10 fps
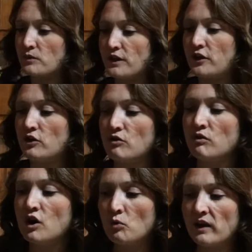with you.
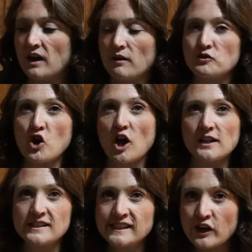We have
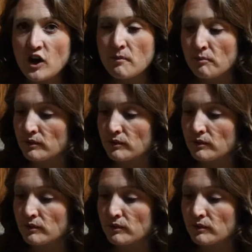chocolate syrup.